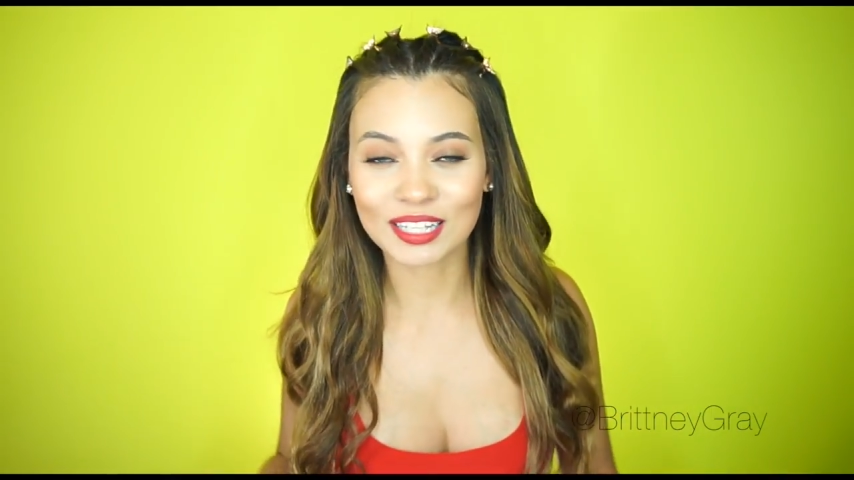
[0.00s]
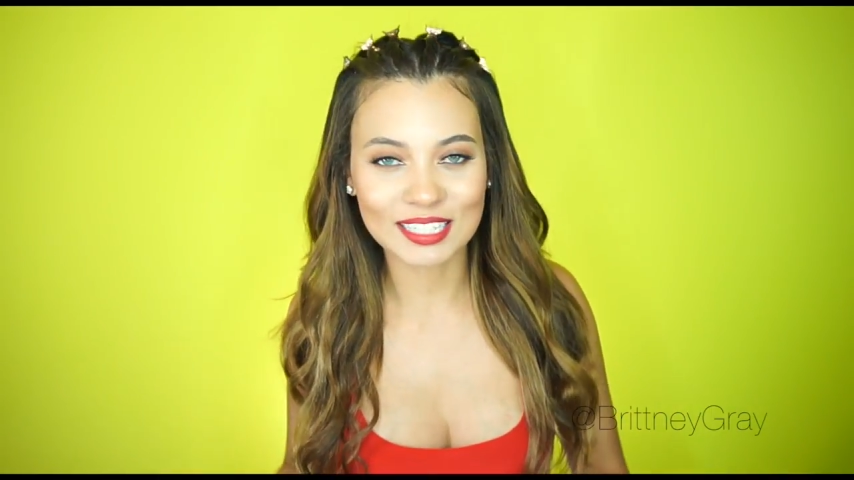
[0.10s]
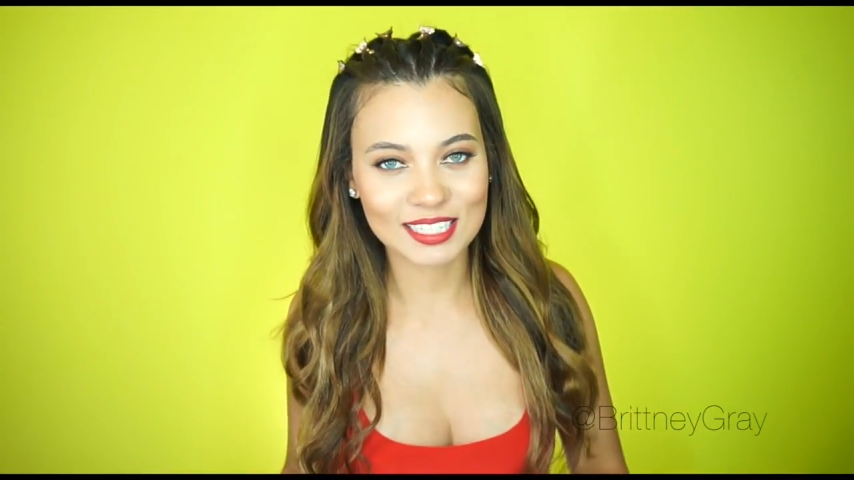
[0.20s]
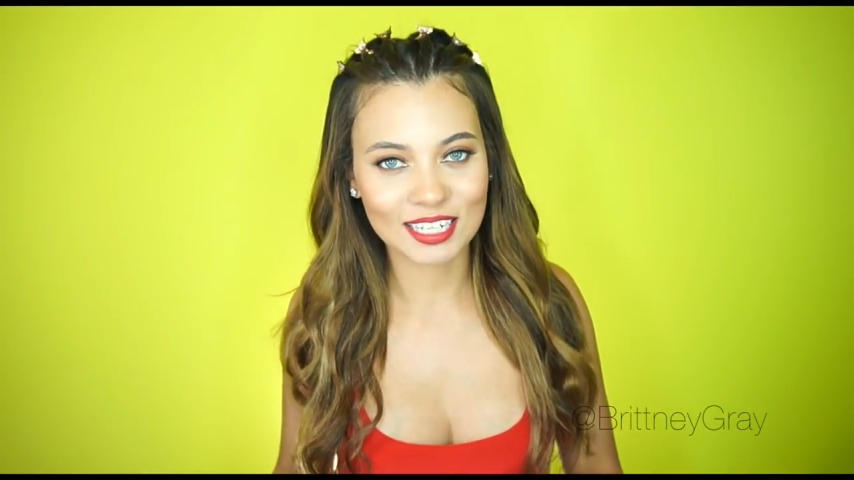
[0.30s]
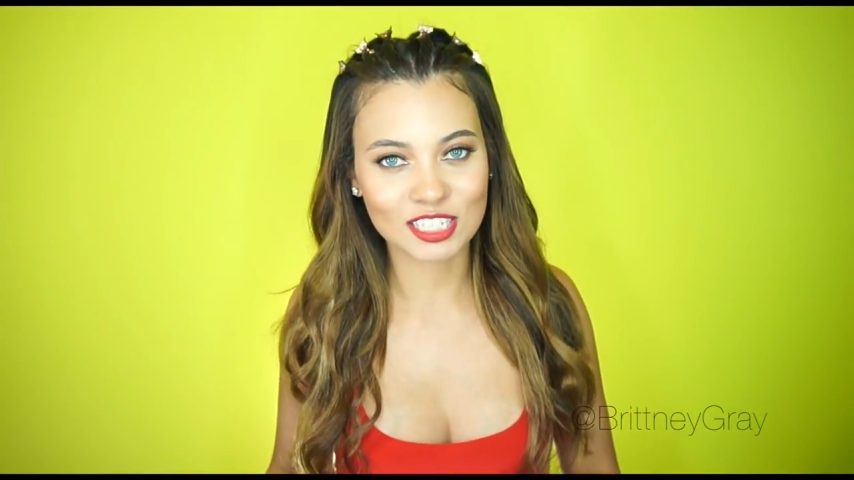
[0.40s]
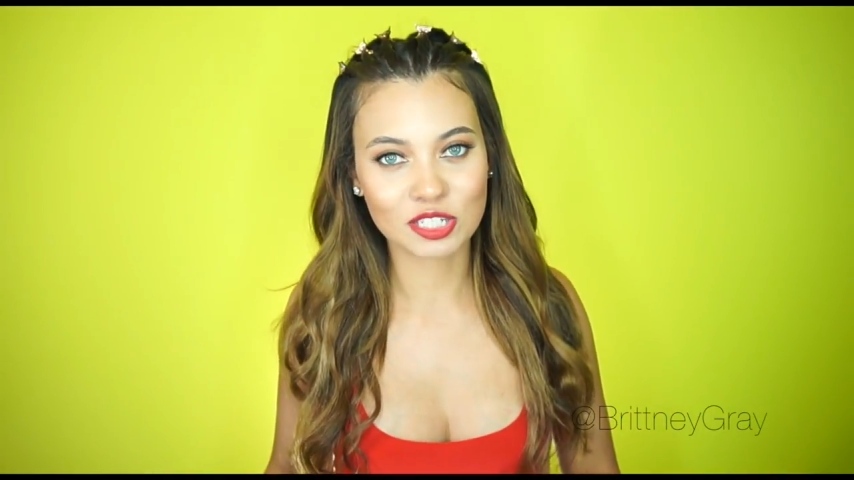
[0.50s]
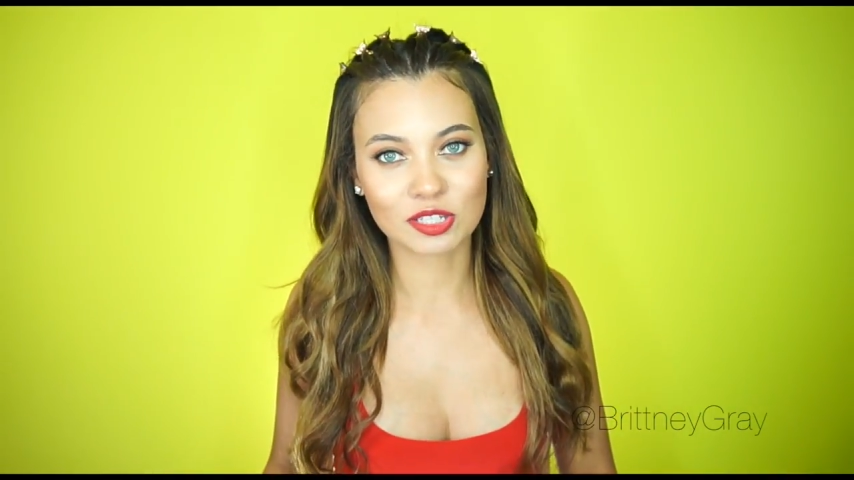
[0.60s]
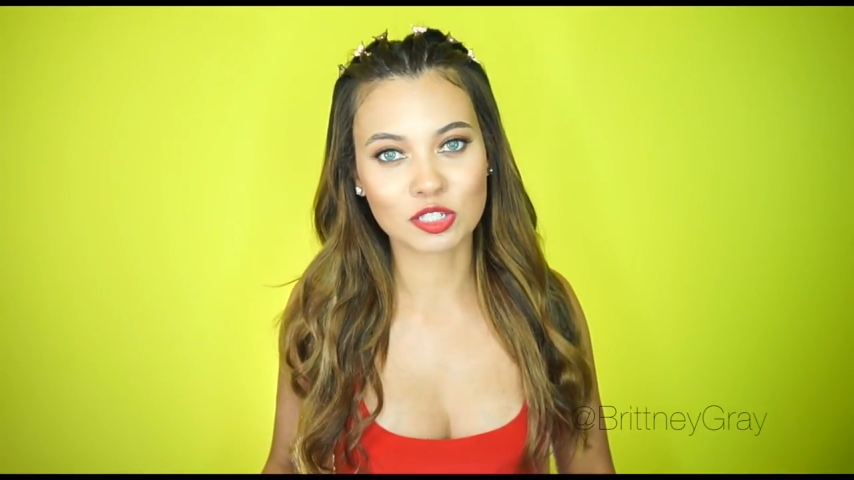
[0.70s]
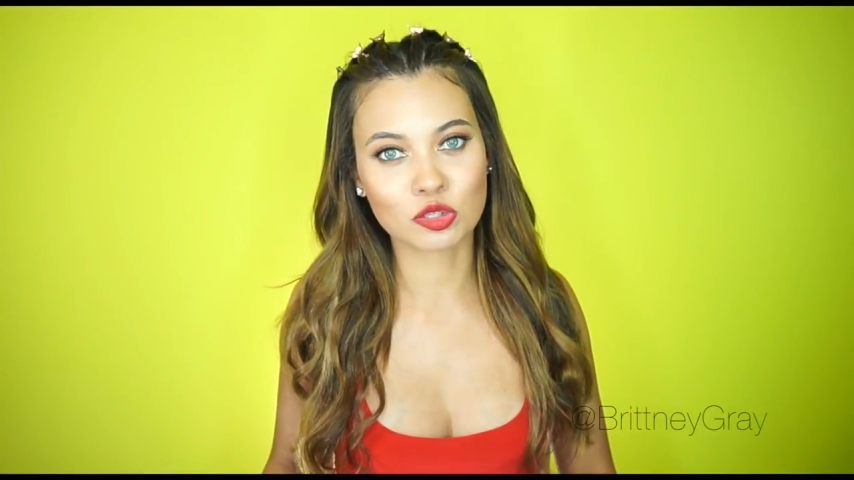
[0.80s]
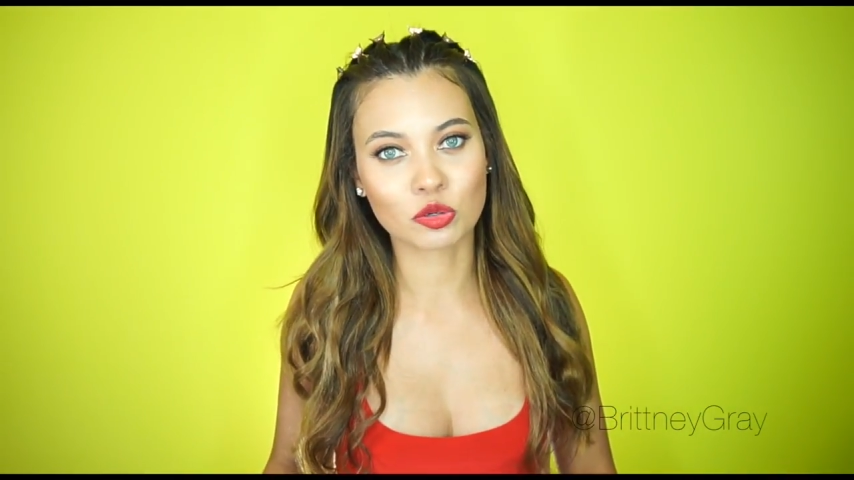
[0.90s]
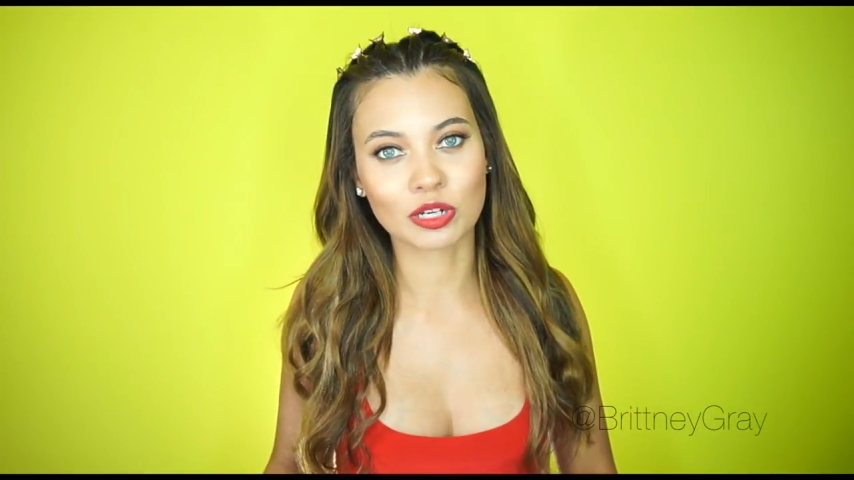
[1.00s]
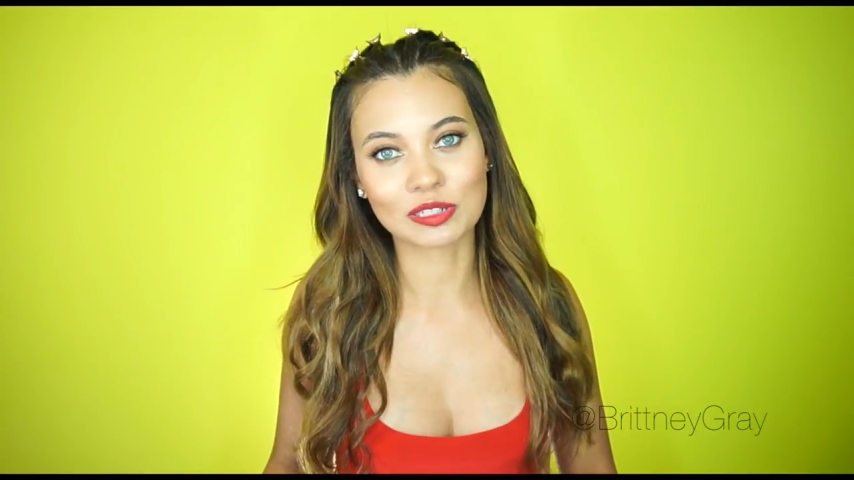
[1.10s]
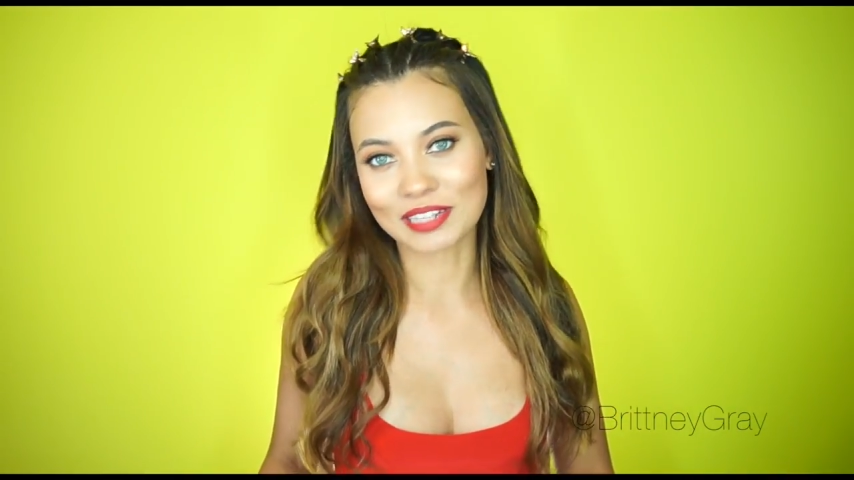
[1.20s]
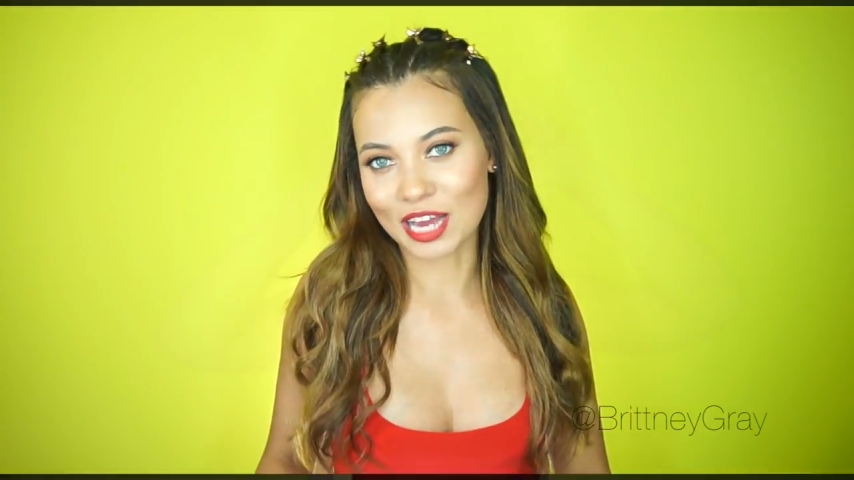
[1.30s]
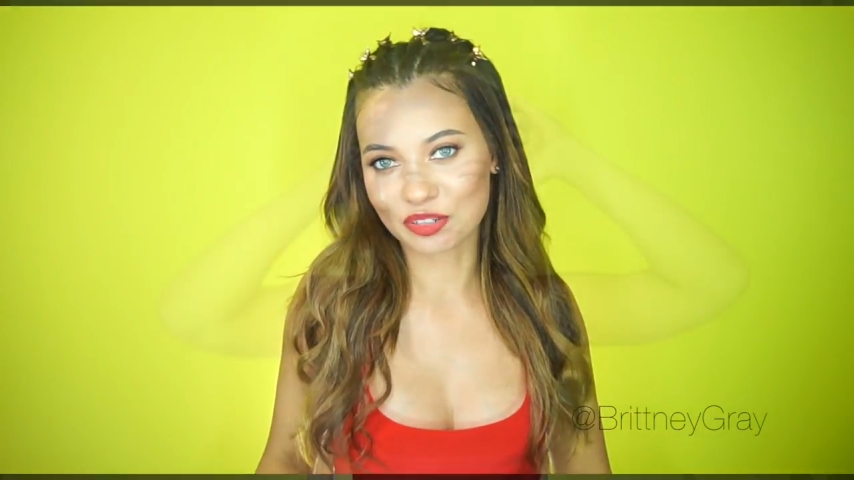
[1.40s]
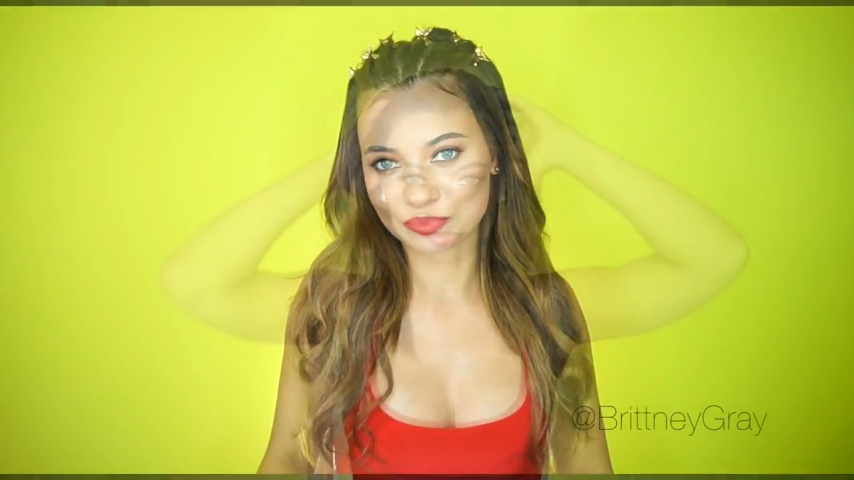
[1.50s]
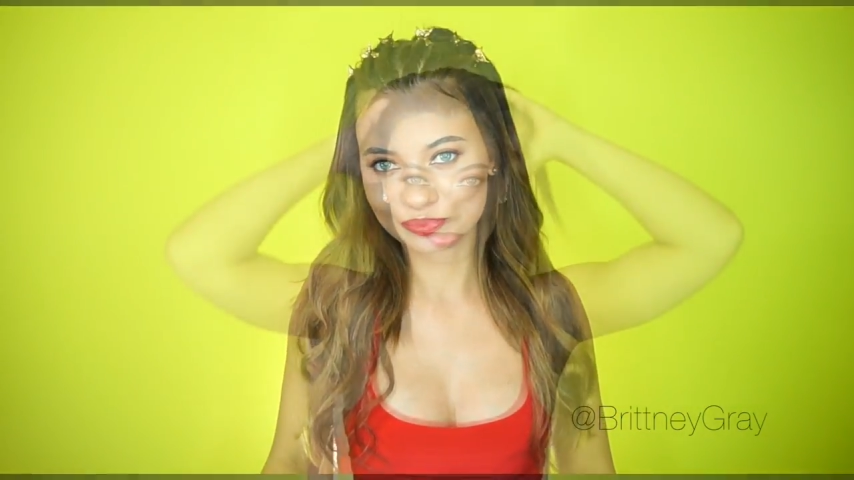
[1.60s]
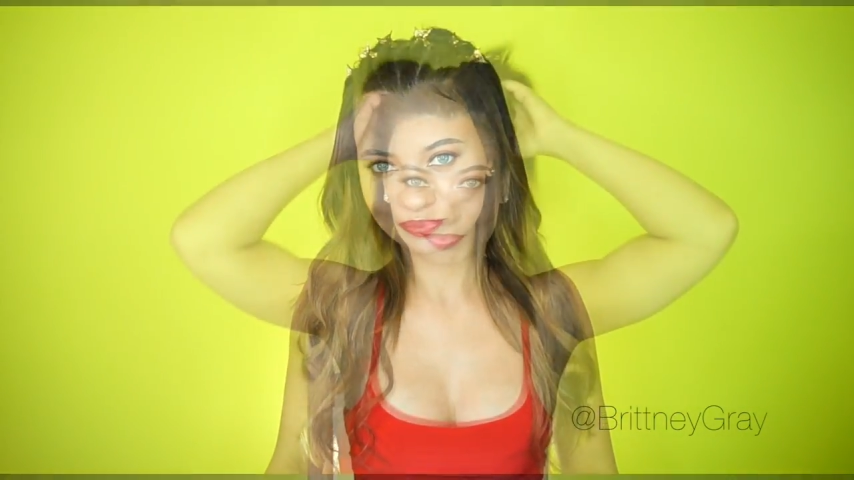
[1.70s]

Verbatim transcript: let's get into the tutorial now.